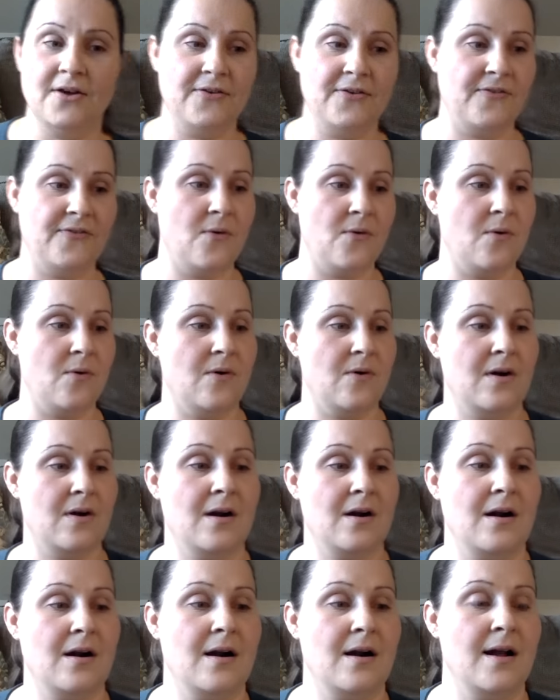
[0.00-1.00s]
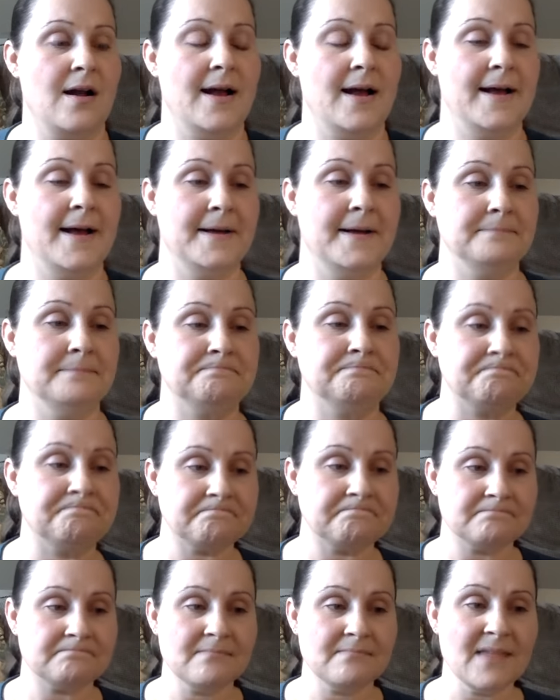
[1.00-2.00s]
for
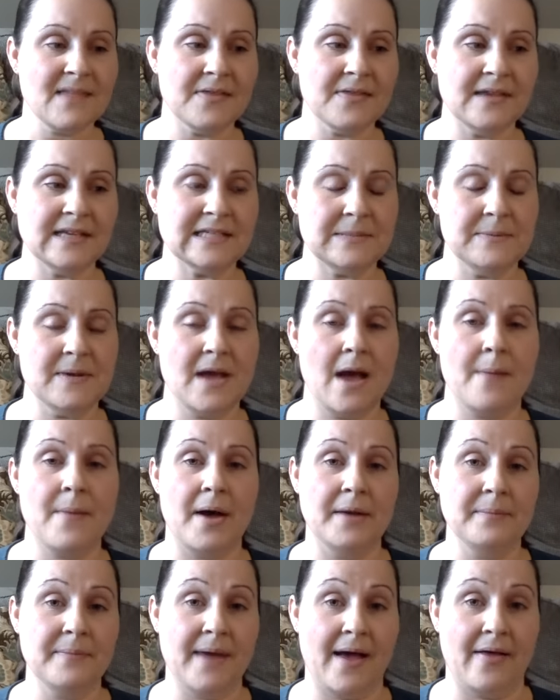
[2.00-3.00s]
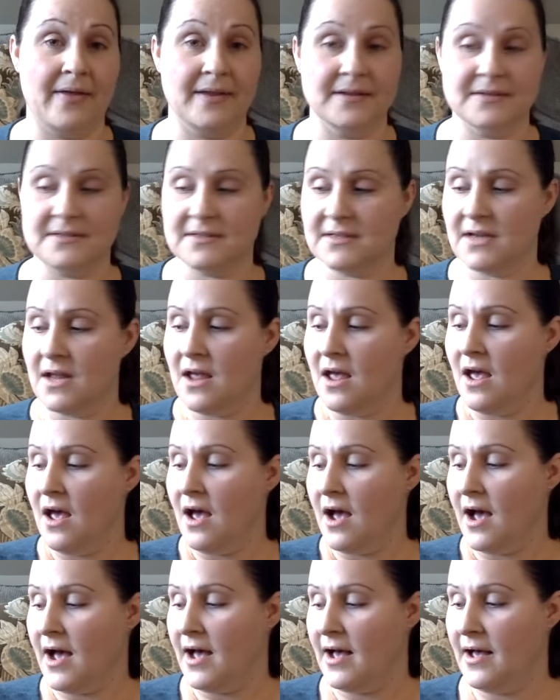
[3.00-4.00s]
things to become unbalanced.
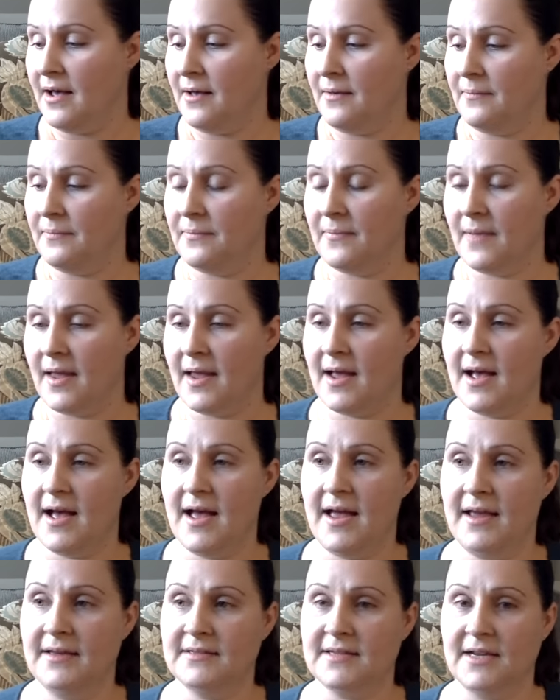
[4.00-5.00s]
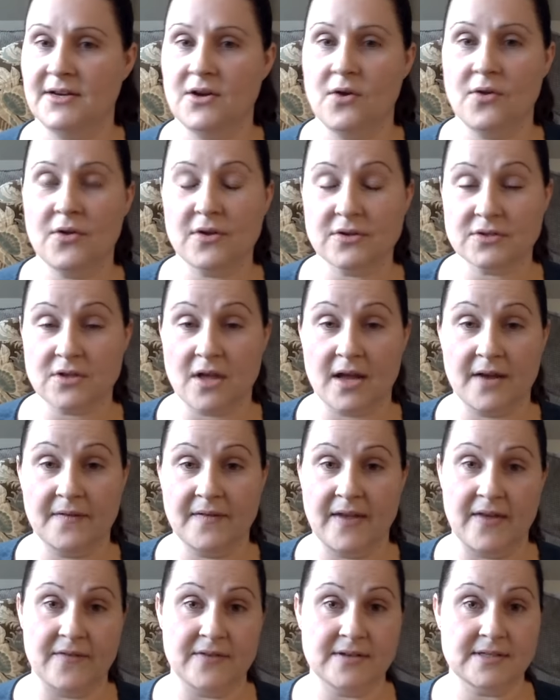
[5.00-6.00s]
And I know there's a lot of
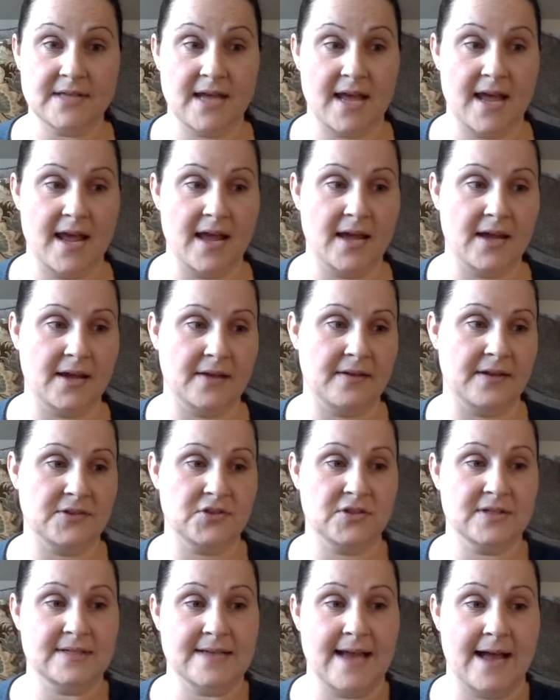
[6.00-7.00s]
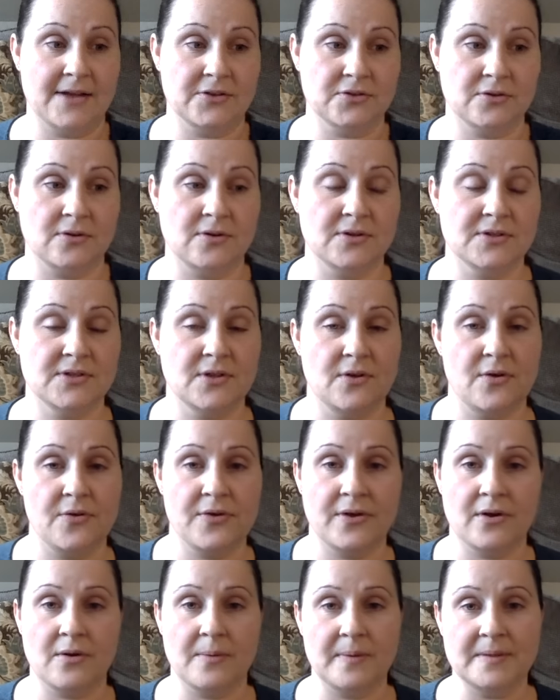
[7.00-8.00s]
give and take. That's just natural. So
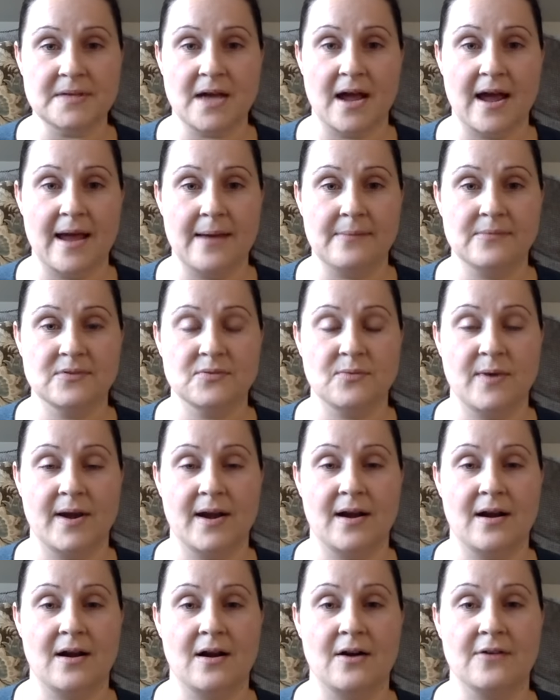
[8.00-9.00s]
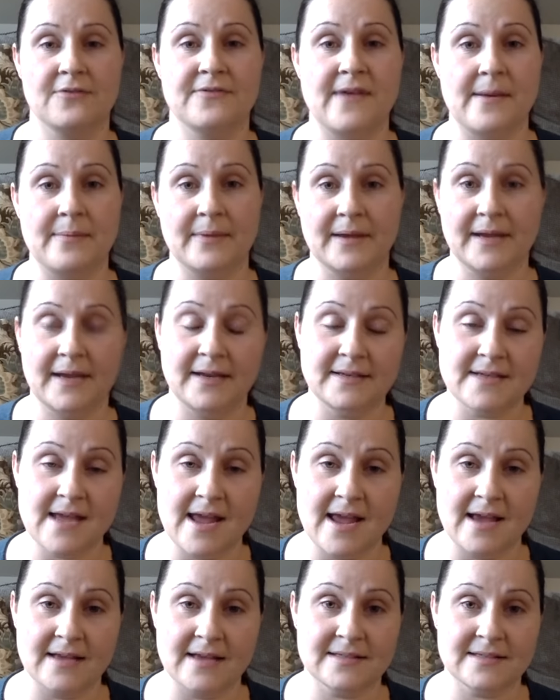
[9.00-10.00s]
there will be times where family
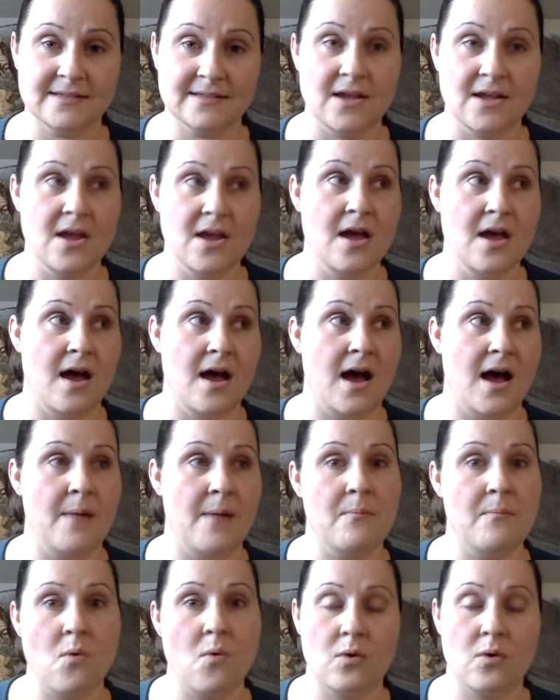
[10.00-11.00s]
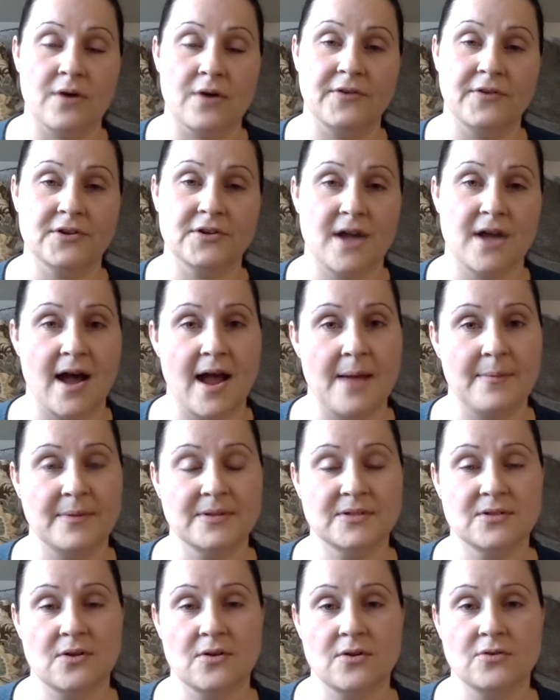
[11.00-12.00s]
takes up more of your time, and
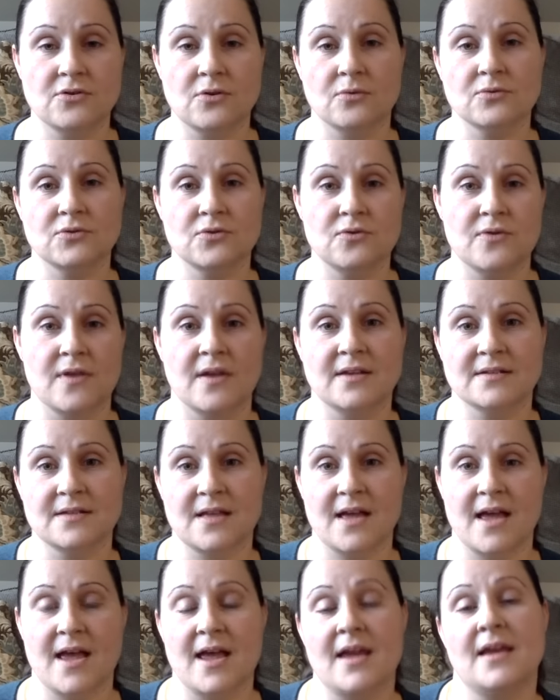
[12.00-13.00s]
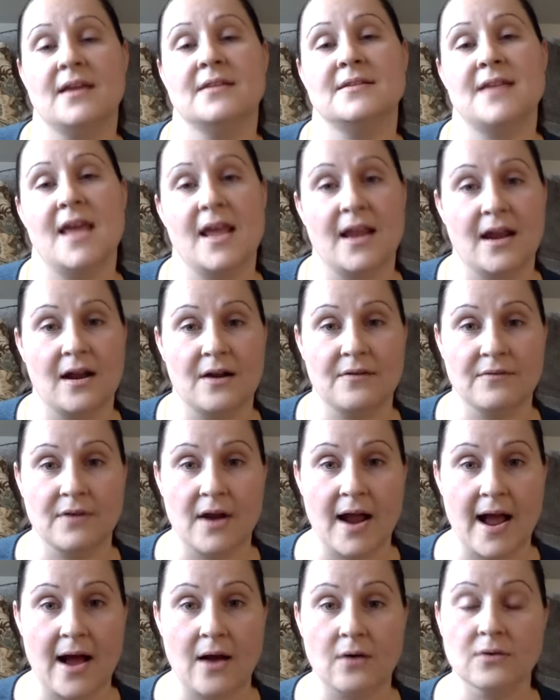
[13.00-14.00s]
so you don't do things like take care of your
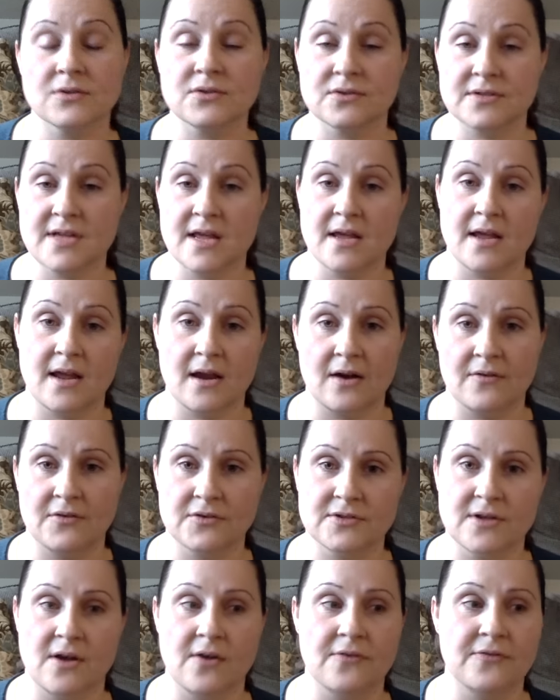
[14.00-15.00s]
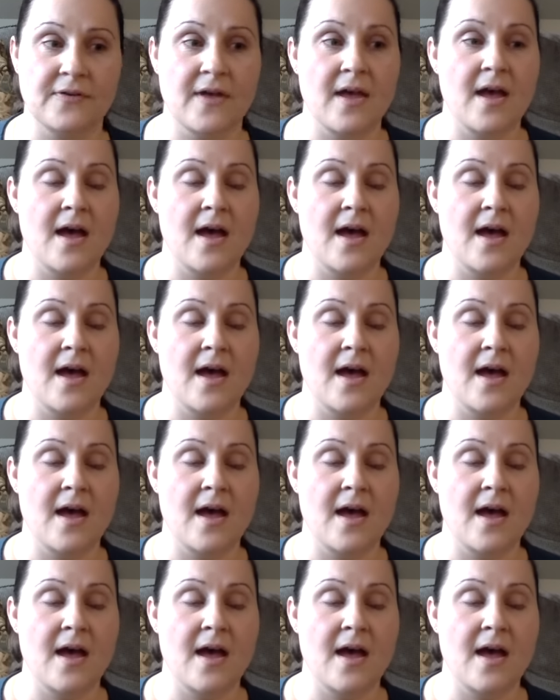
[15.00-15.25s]
house or take care of yourself.